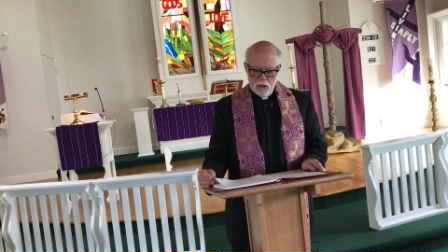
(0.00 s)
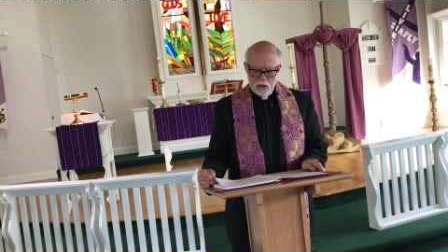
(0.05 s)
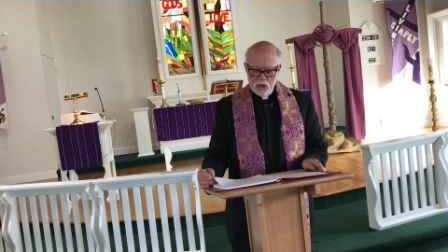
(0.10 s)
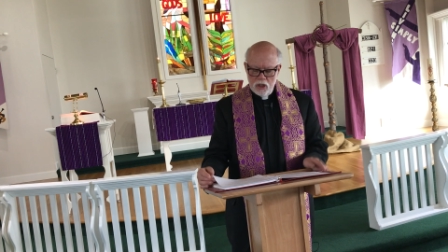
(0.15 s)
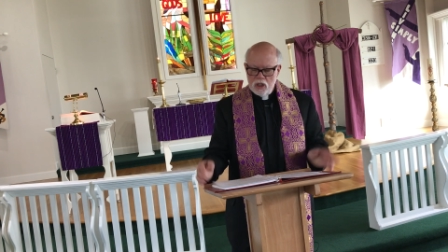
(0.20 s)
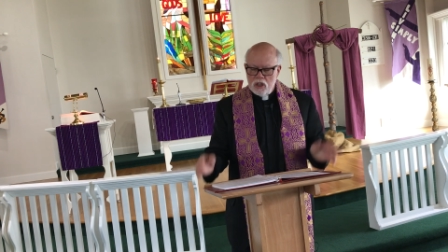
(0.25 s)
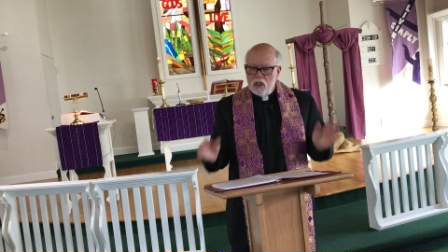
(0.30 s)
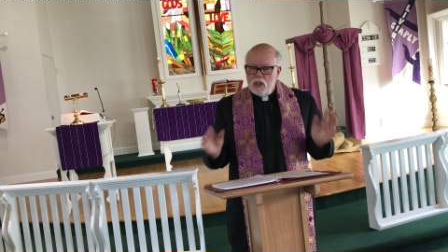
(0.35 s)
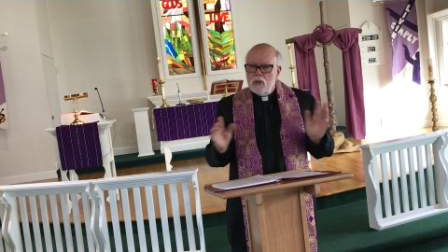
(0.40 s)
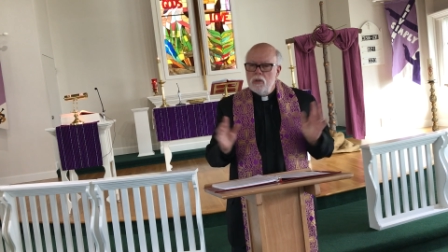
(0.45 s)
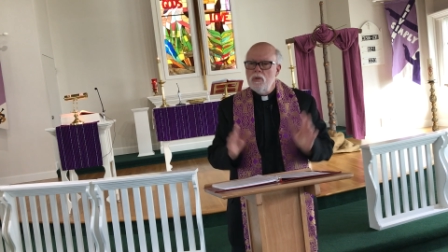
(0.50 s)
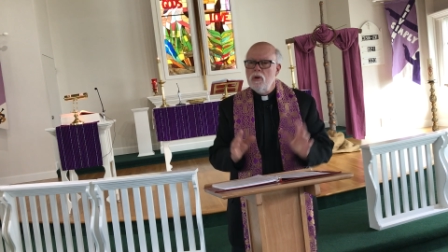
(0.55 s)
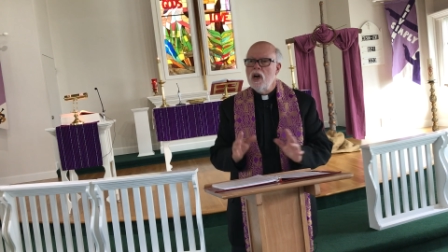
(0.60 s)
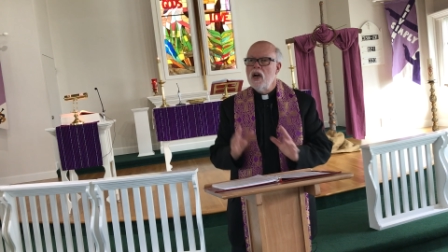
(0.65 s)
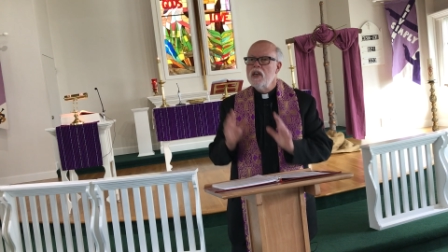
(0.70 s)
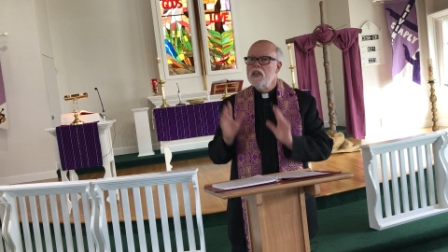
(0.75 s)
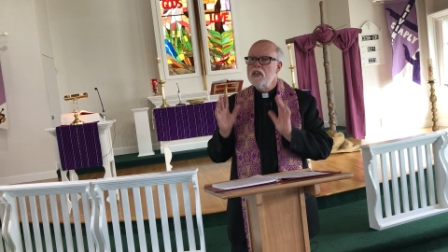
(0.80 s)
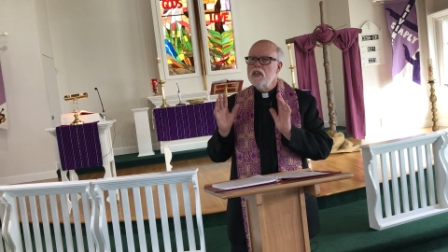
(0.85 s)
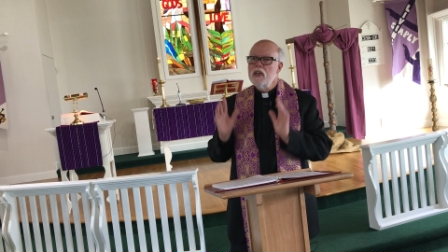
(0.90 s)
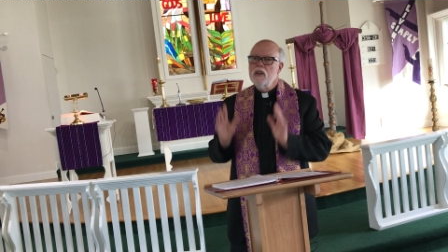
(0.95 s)
To you
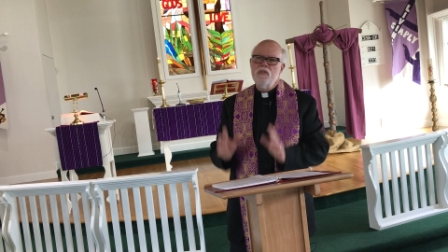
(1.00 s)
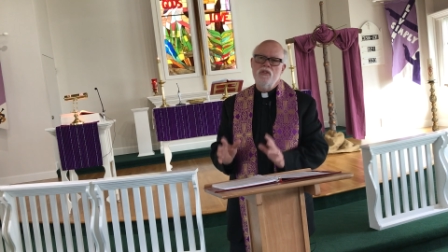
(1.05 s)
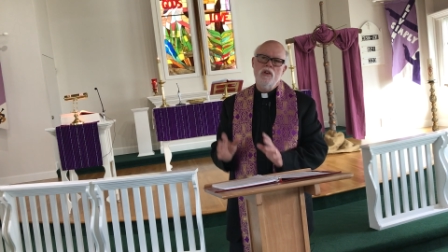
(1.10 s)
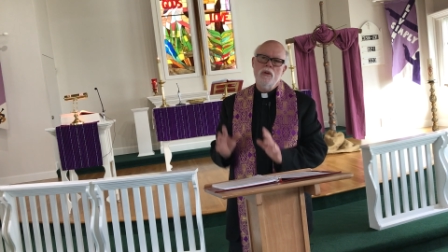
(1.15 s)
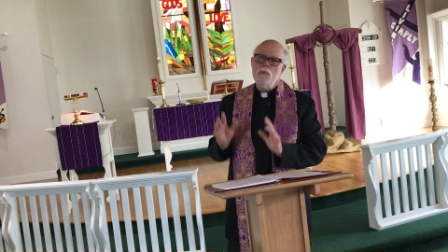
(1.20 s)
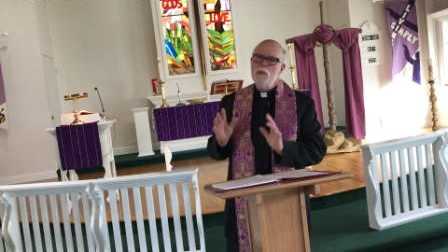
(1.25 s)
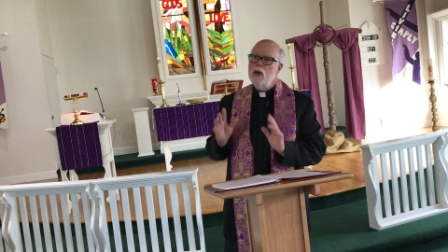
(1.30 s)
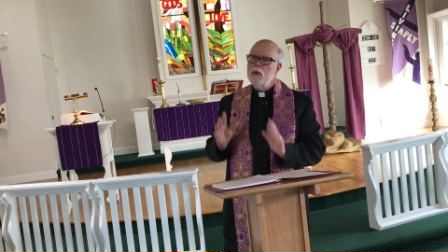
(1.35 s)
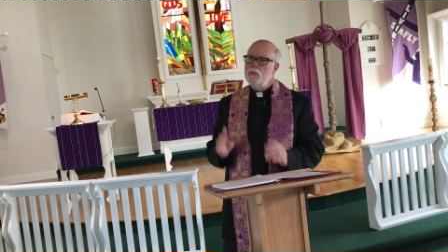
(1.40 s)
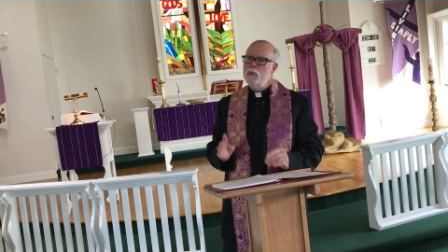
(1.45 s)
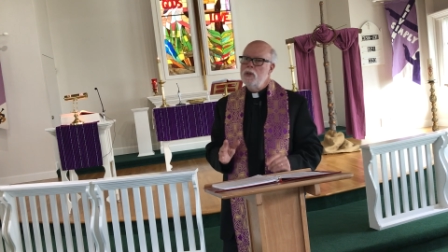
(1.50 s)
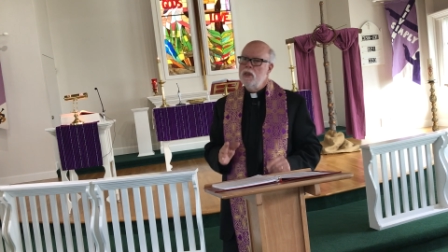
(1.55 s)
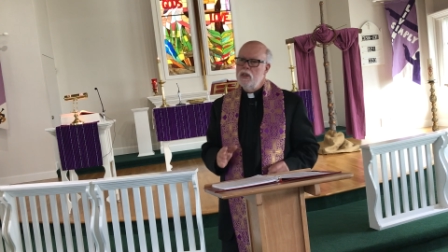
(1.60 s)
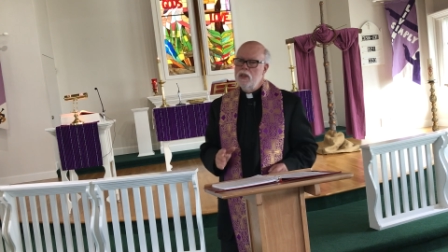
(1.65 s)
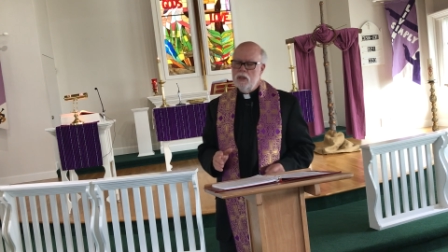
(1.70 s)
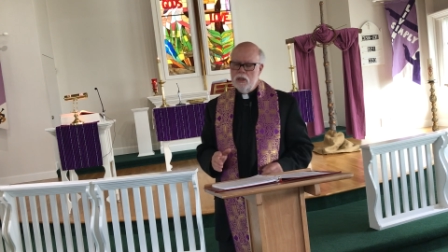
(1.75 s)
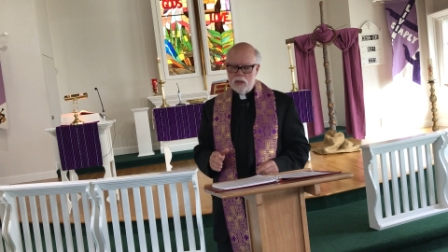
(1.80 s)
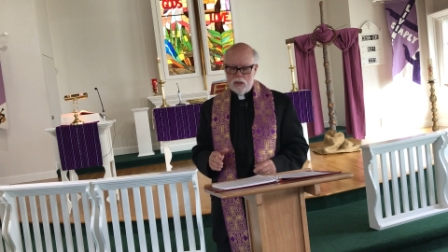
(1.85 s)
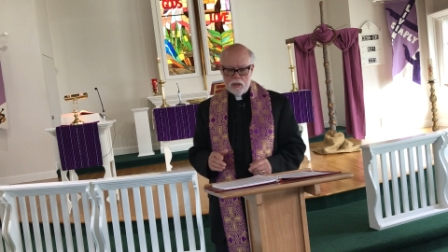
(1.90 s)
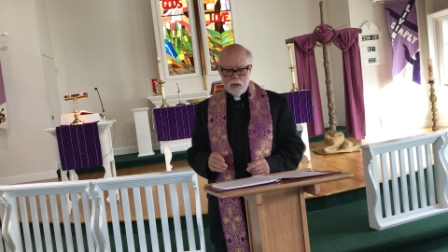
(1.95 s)
I give you my
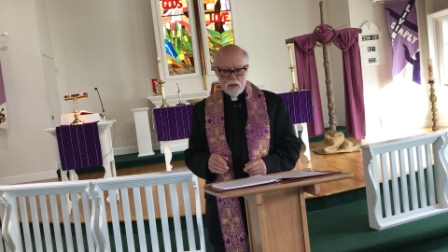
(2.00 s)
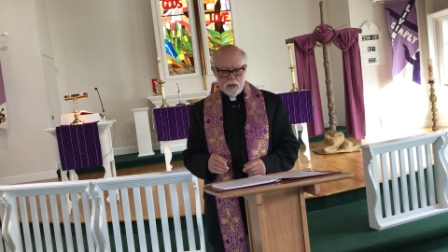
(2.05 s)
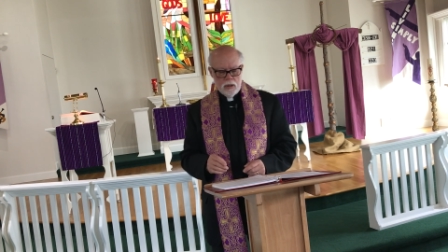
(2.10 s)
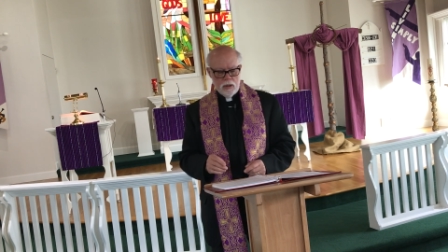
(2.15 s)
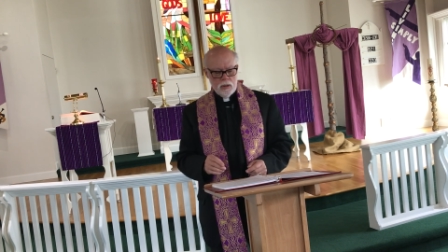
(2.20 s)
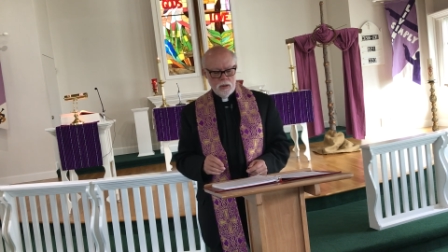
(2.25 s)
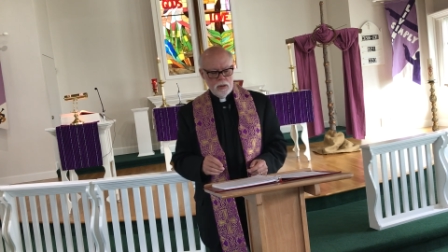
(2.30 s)
peace.